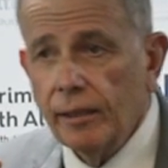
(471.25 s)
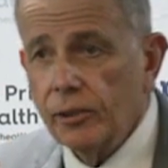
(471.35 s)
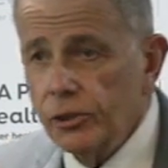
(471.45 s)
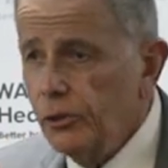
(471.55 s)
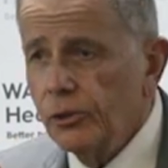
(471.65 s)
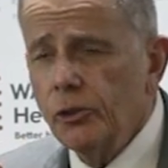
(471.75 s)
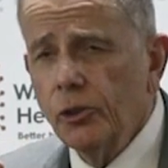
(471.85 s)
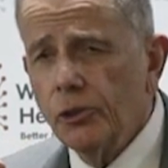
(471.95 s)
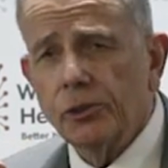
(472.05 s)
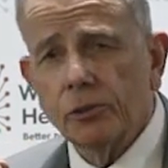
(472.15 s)
Because you're a
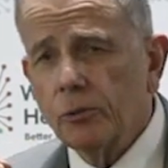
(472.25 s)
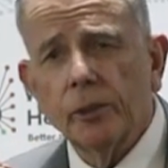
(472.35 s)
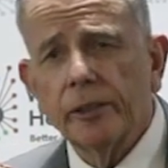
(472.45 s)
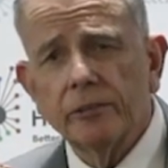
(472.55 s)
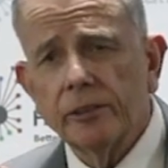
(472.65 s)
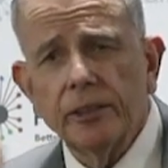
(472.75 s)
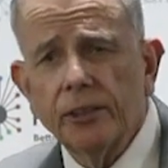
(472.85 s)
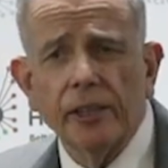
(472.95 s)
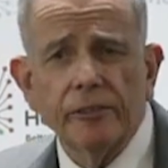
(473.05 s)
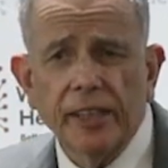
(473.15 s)
nurse or whatever it is.
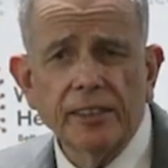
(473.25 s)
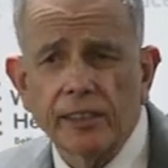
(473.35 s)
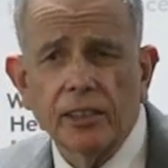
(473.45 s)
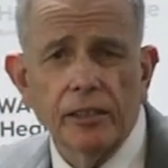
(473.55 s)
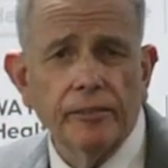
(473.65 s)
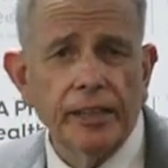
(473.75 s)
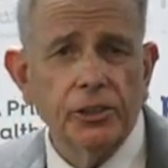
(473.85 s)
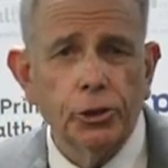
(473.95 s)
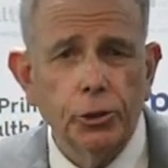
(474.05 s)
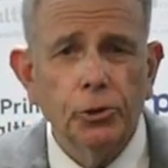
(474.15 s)
If that's the kind of
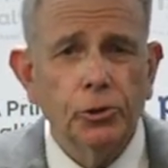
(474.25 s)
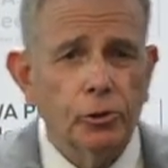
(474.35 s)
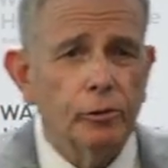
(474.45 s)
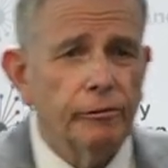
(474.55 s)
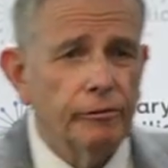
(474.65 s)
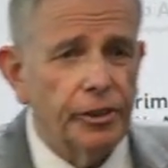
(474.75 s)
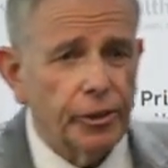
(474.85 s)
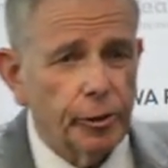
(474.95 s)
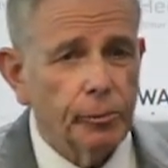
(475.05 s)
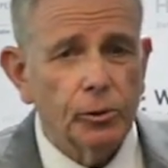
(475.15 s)
attitudinal
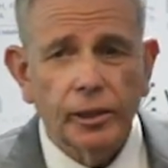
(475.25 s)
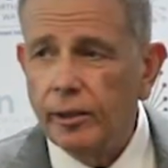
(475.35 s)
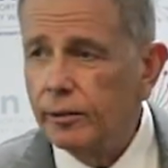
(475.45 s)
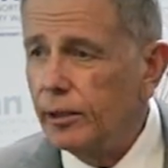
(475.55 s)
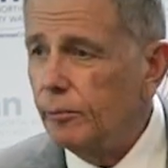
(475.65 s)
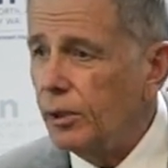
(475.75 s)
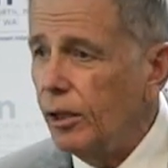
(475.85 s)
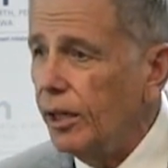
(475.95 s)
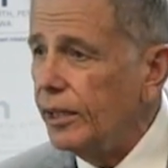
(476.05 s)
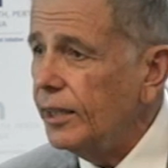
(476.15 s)
variable that
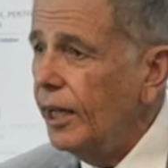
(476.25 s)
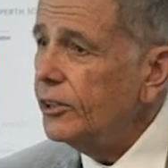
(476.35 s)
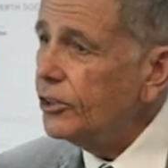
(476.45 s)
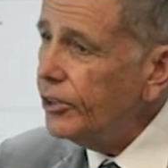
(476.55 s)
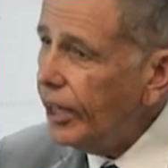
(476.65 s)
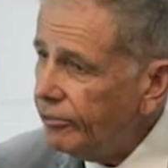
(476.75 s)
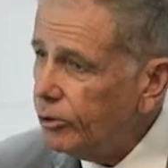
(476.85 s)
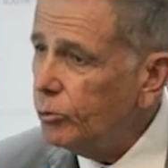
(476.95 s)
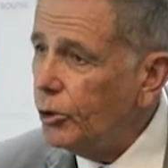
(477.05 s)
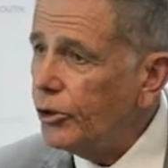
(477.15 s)
applies. So you have
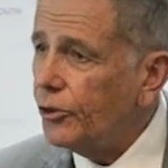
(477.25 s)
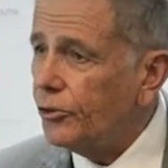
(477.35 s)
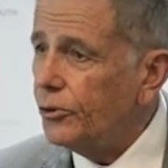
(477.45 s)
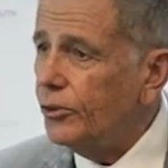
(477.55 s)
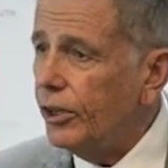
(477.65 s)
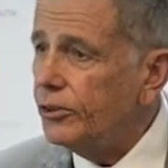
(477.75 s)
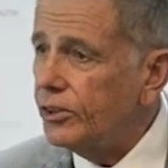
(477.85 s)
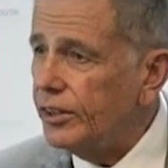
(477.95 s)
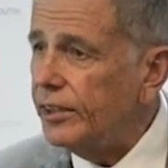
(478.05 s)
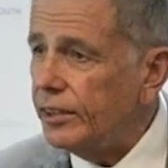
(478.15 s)
to work through
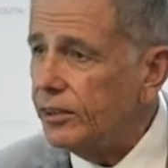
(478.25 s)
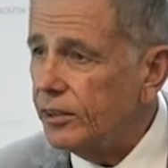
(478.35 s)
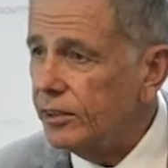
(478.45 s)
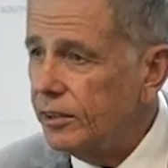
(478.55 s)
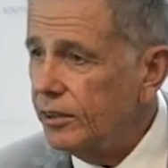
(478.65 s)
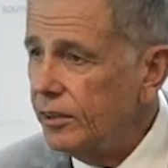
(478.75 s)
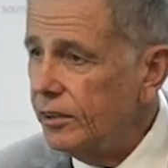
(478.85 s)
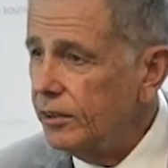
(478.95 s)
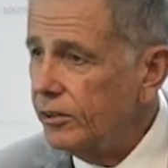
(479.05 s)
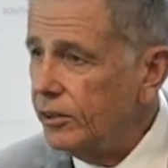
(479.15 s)
those things
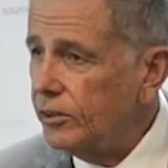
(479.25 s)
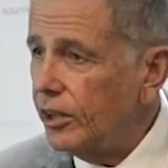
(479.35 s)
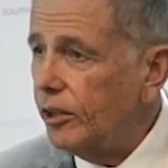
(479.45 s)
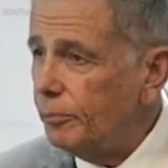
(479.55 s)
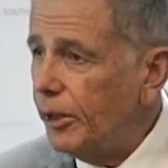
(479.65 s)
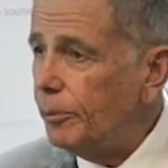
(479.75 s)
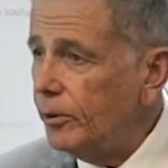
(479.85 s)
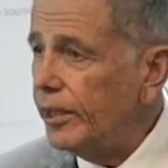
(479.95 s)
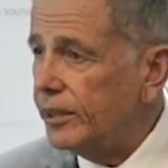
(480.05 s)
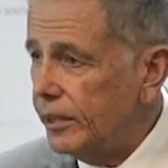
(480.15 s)
so that
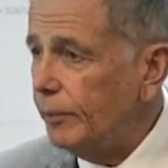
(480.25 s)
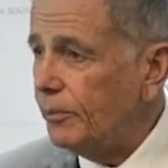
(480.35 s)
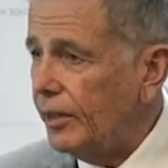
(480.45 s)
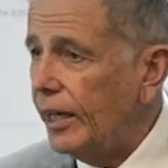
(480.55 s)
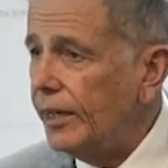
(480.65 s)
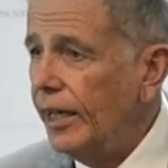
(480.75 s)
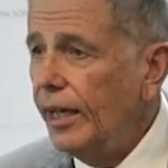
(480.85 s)
people accept that.